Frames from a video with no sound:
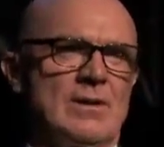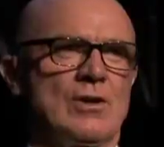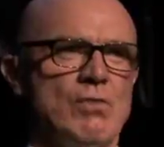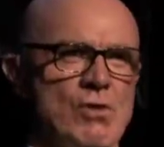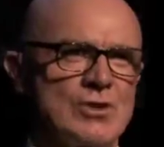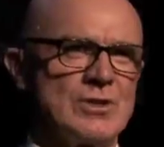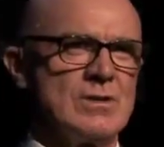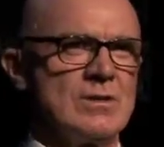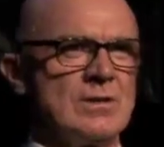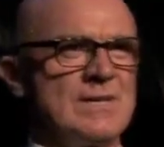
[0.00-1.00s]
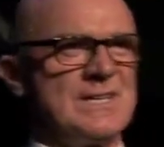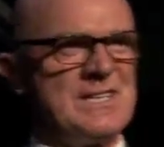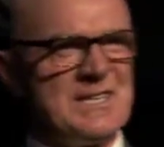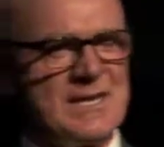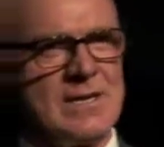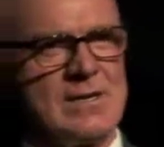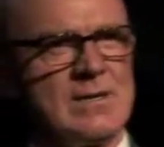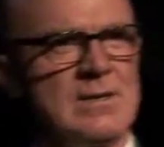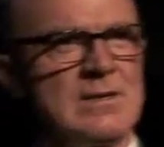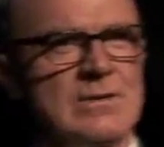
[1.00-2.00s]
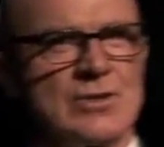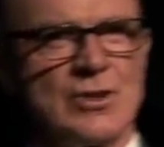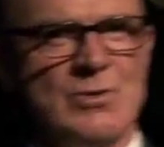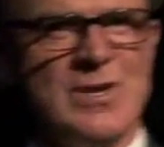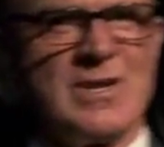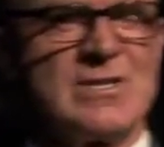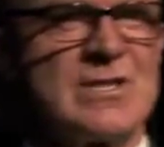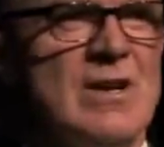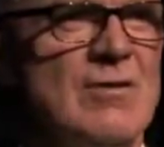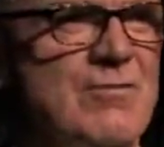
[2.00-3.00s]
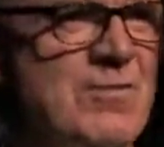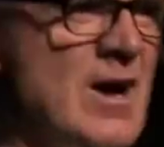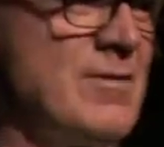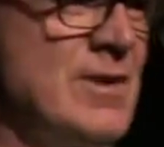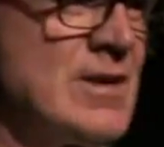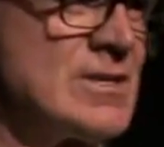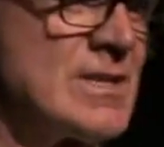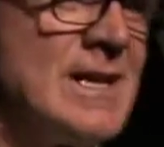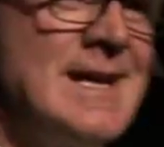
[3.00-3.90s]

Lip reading: quarter, year, 2 years, 5 years,